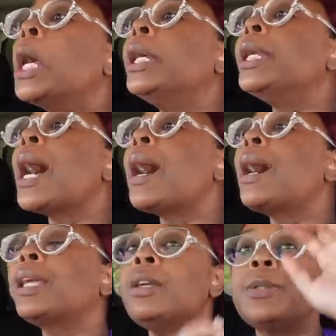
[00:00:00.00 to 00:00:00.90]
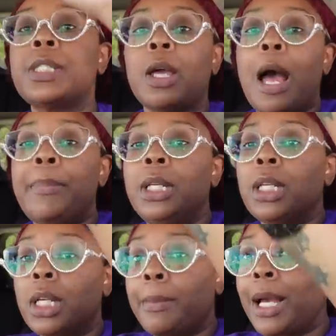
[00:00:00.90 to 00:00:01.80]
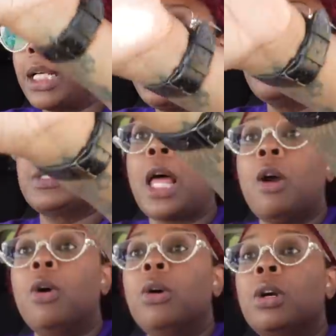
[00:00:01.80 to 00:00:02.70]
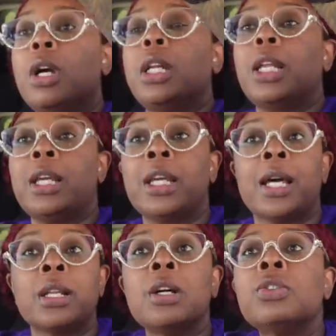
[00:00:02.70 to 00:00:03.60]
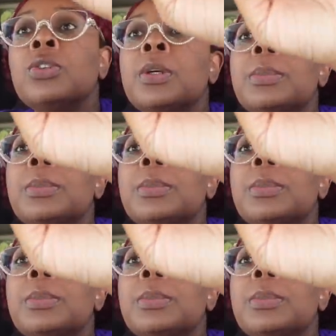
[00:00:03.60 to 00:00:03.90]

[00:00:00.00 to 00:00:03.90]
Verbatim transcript: and y'all, I keep saying, I be looking at my clips like, oh, girl, they got nose full